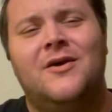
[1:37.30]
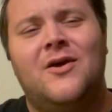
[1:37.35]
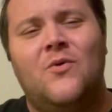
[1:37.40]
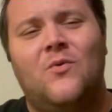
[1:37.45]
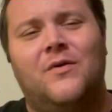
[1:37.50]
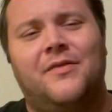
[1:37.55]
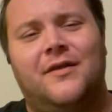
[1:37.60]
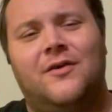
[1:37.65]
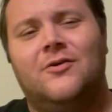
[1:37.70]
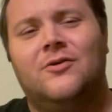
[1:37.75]

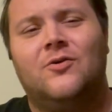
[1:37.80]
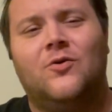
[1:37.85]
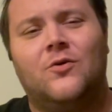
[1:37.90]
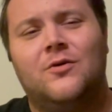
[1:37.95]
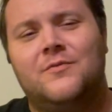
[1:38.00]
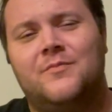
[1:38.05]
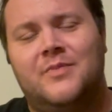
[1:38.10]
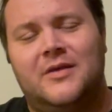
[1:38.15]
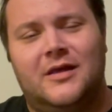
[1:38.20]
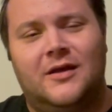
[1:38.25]
with Aaron
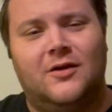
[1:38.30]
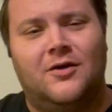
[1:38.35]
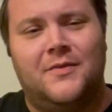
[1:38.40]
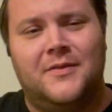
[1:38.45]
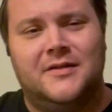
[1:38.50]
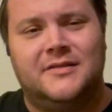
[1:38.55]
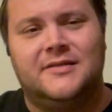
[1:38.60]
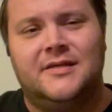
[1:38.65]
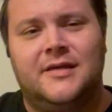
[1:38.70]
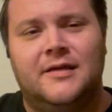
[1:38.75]
Gordon being on
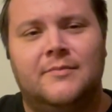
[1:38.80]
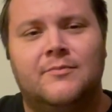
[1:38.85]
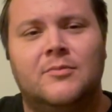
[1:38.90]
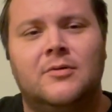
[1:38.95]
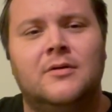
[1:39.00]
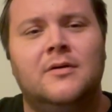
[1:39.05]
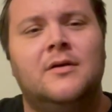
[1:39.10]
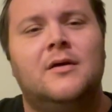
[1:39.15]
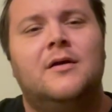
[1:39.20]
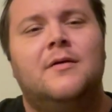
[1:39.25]
the team,
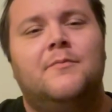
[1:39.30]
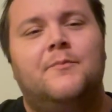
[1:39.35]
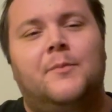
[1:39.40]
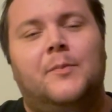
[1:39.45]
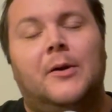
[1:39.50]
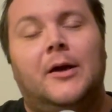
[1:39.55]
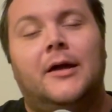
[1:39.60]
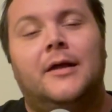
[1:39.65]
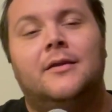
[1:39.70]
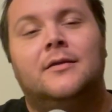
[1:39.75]

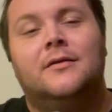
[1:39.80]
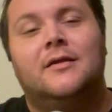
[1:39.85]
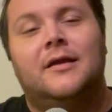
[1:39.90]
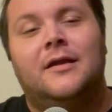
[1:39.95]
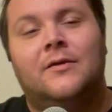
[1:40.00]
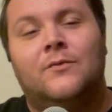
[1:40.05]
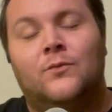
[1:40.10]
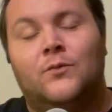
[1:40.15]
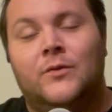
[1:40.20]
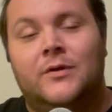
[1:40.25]
but
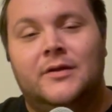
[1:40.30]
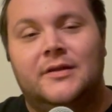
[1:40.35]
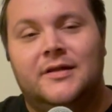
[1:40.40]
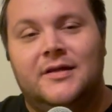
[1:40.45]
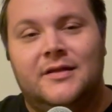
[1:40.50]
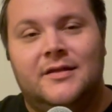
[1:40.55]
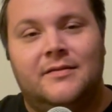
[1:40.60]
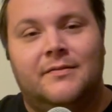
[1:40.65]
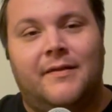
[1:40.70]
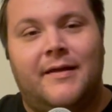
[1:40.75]
it
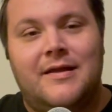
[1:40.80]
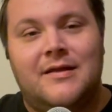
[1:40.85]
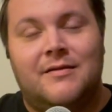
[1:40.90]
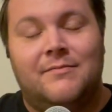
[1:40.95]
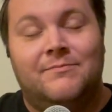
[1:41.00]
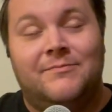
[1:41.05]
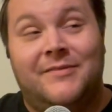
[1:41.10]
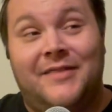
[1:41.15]
really, like,